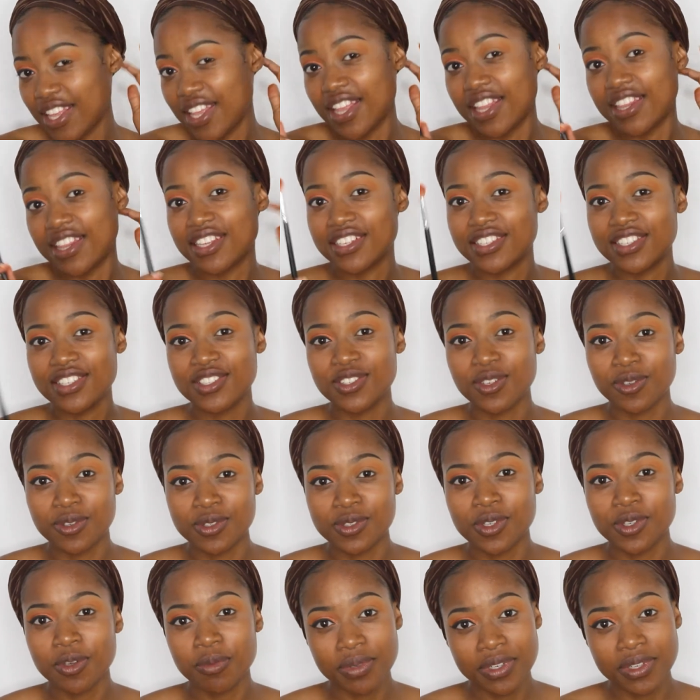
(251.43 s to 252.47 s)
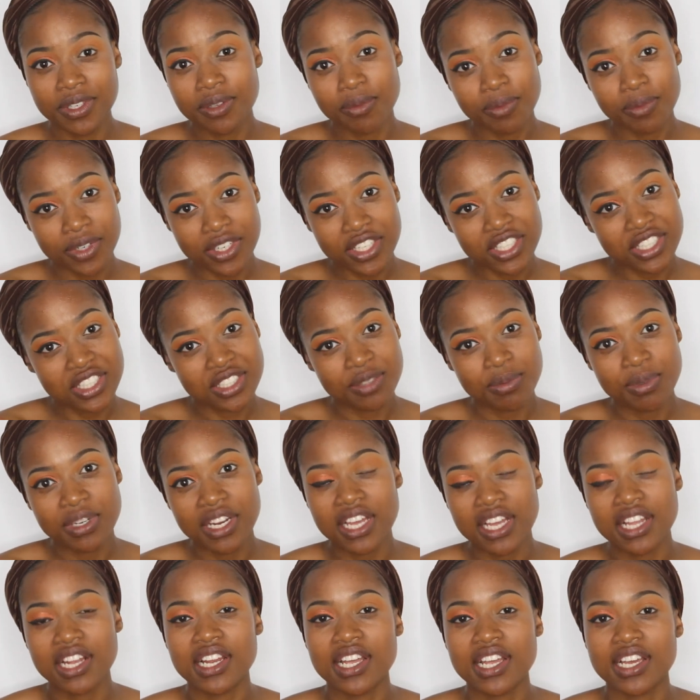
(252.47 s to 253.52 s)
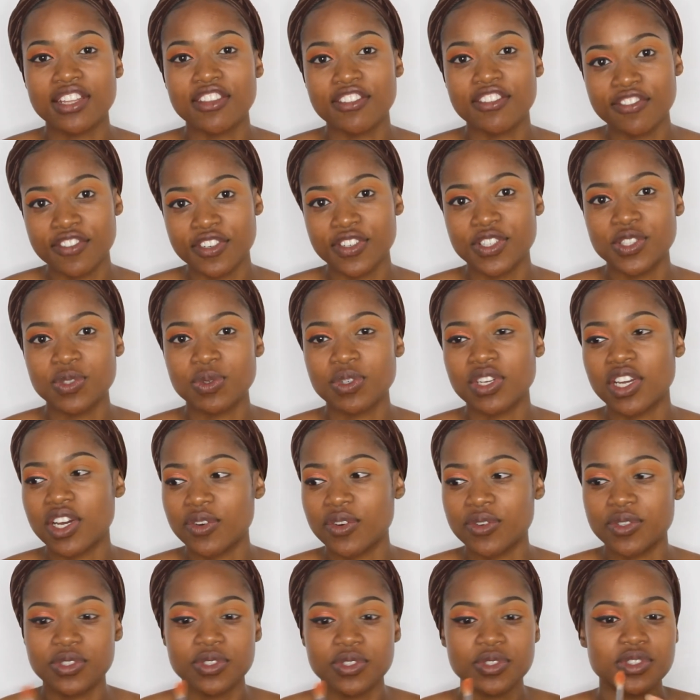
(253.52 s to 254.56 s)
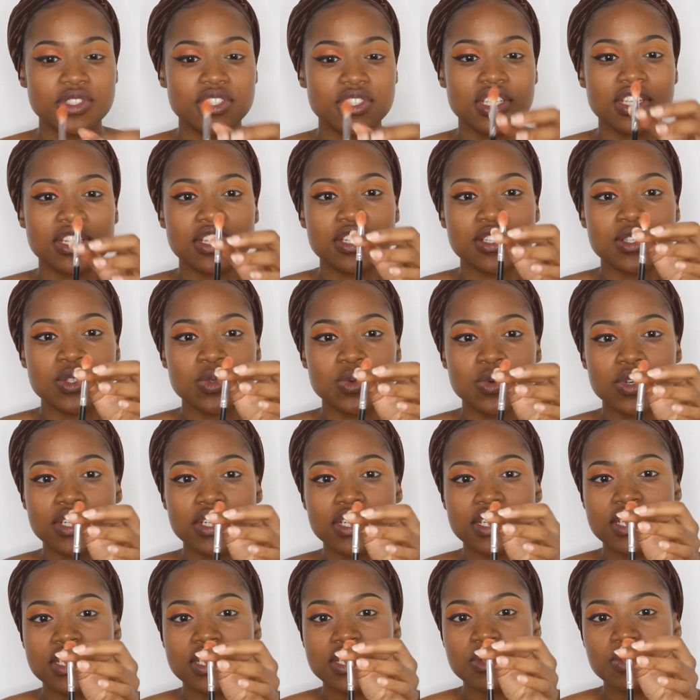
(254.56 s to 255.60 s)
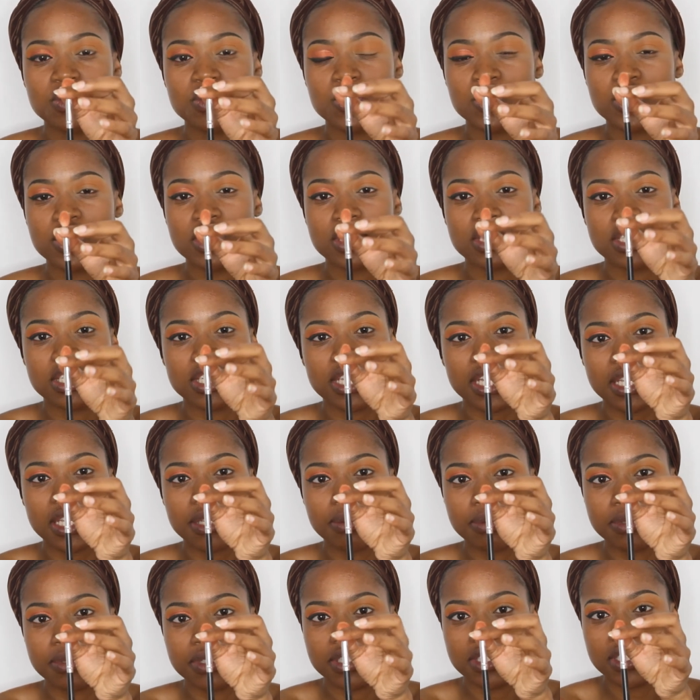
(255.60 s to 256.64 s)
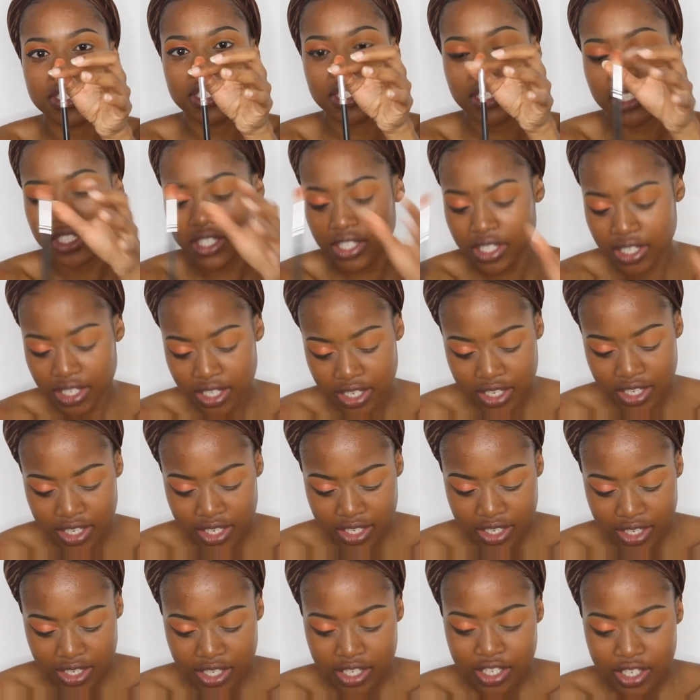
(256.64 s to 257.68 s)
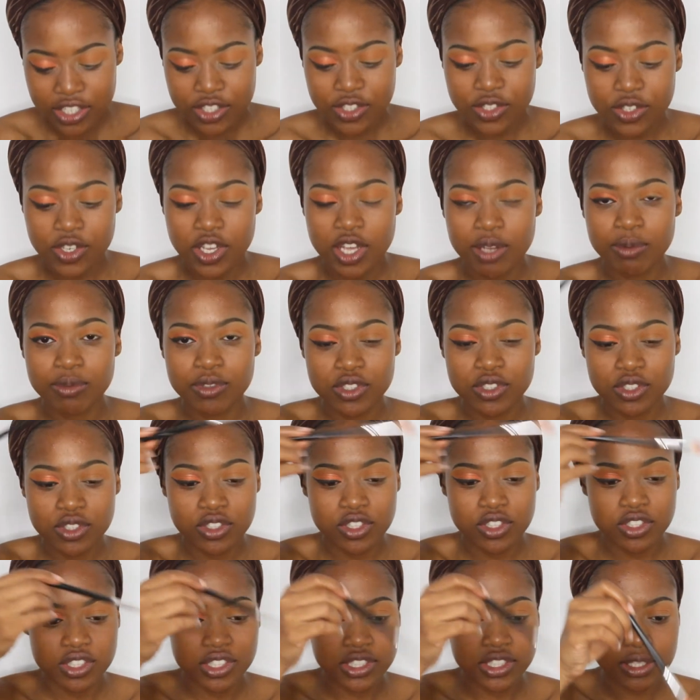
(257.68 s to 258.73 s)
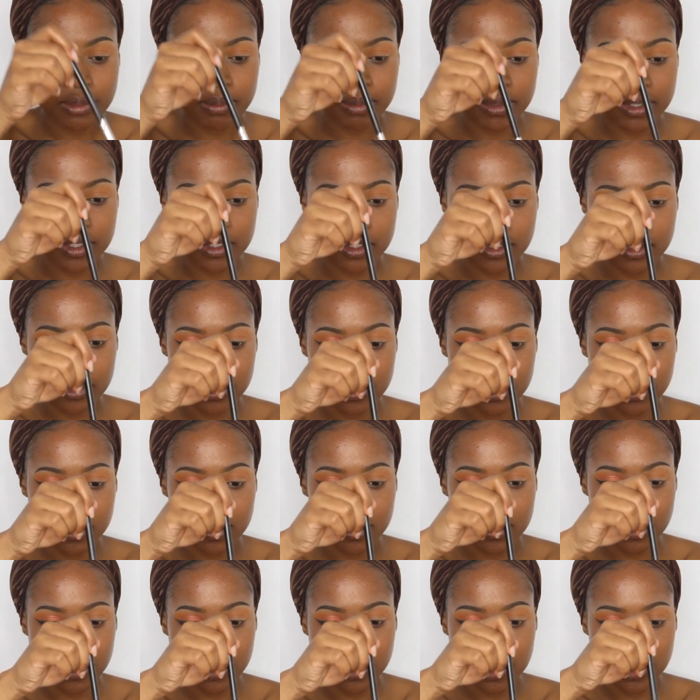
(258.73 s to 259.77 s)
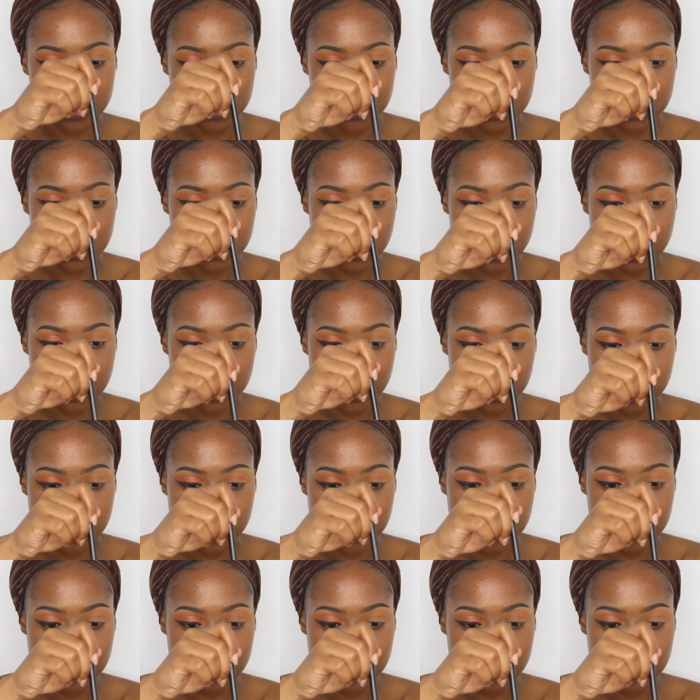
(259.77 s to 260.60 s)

This is also a blending brush, but unlike the first one I was using, this one is more tapered. So I'm just going to dip into that shade.